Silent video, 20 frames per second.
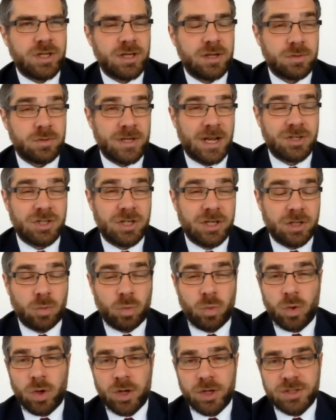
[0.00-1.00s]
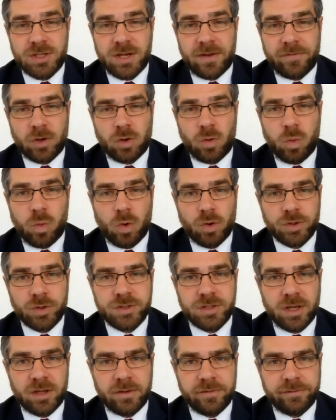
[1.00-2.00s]
It was actually the worst ever
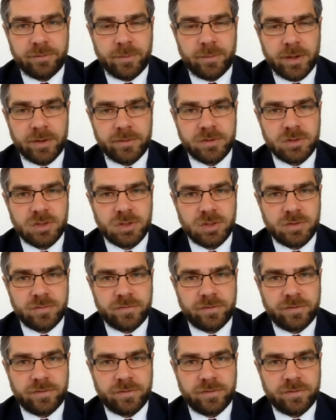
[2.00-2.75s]
quarter from a, to,